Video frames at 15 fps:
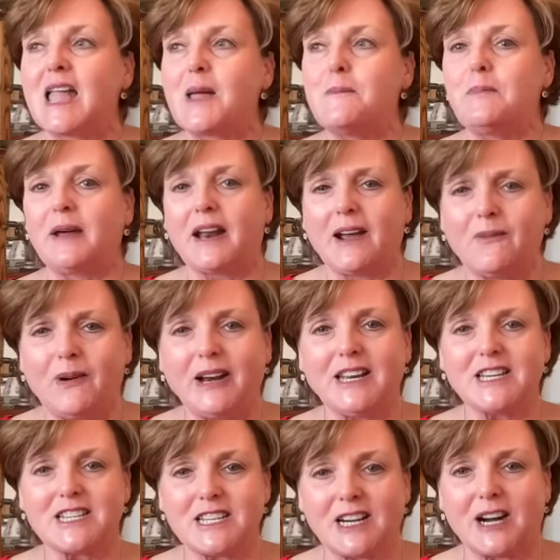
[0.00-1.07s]
But I want
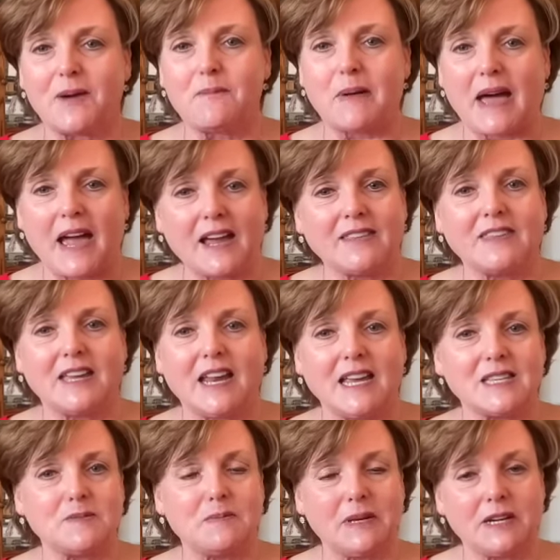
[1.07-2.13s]
to share a bag that
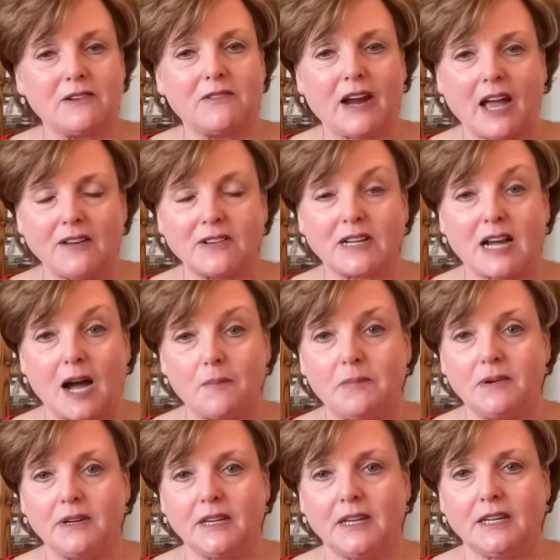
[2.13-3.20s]
has been around a
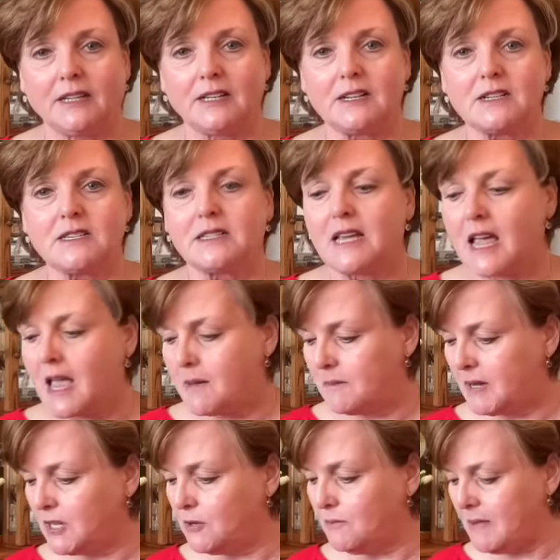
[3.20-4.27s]
couple years,
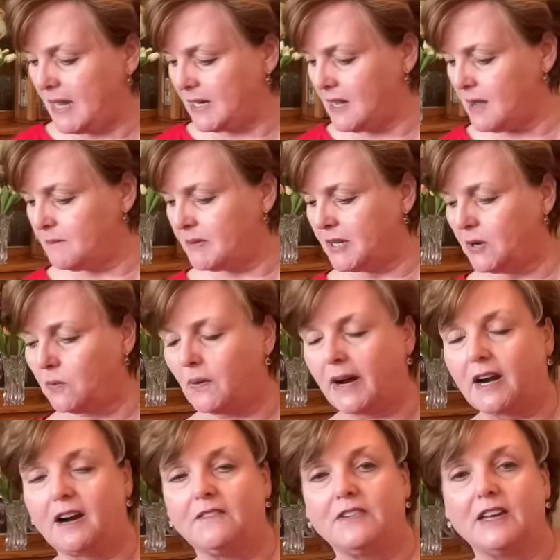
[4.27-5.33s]
but you may not be
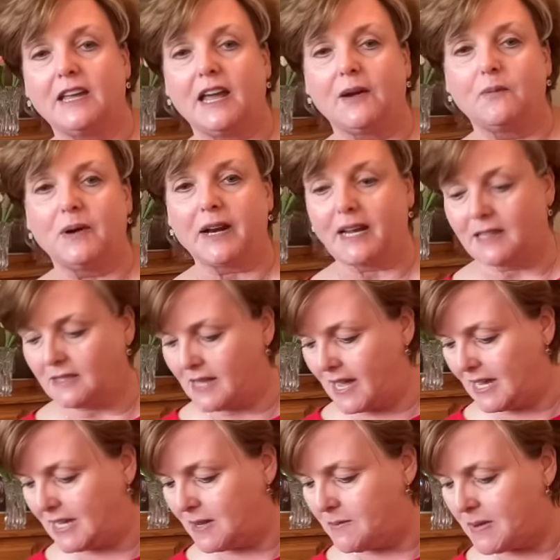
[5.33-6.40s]
aware of it. And what I
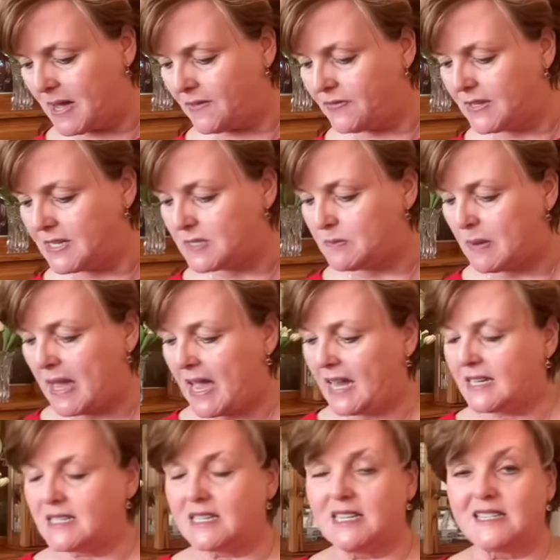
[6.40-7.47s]
like about these
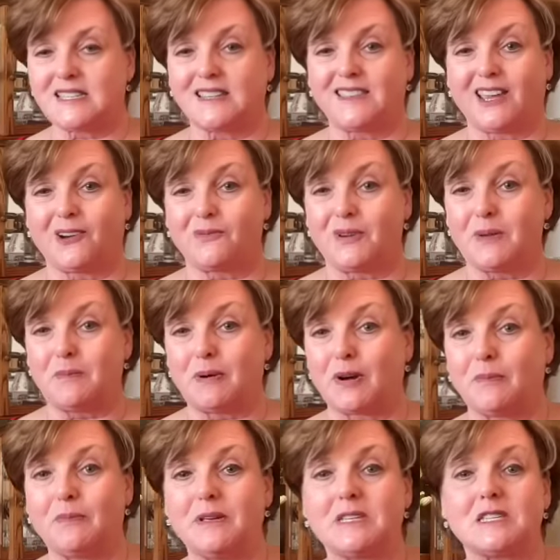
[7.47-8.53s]
bags is that they're
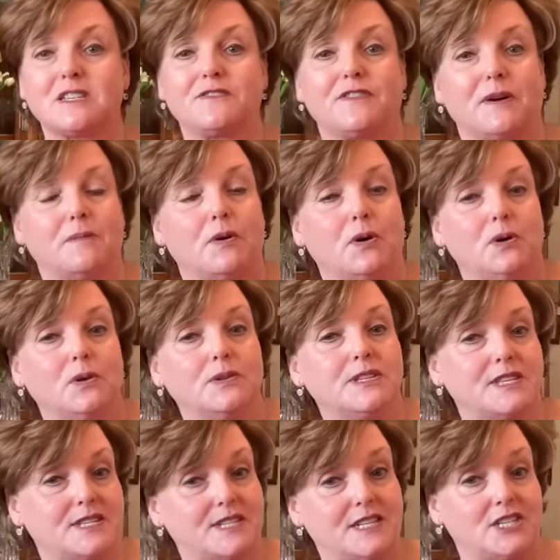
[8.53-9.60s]
repurposed from old
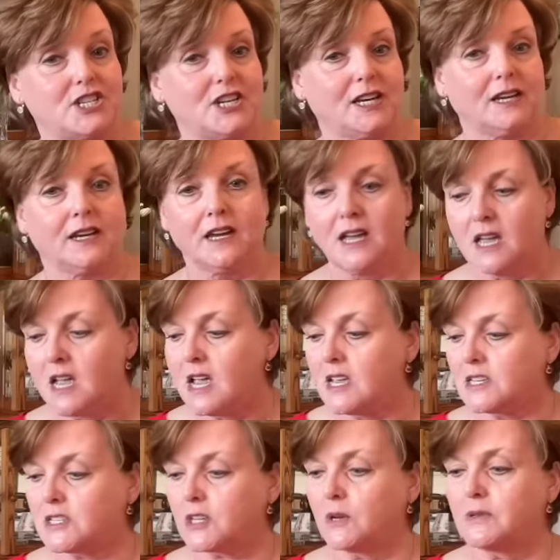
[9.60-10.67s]
stitching.
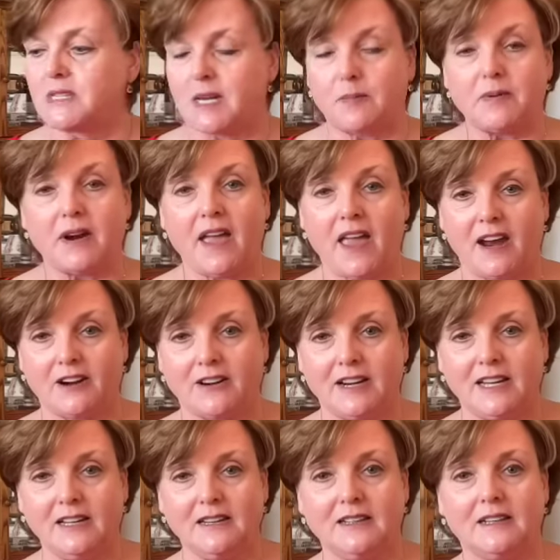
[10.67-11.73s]
So Deborah
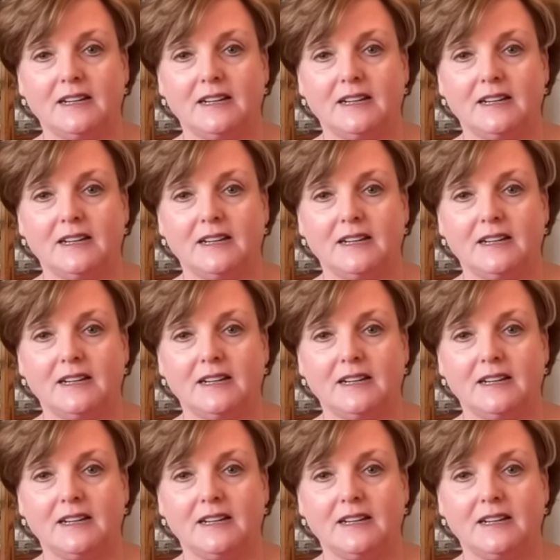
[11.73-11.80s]
Harry,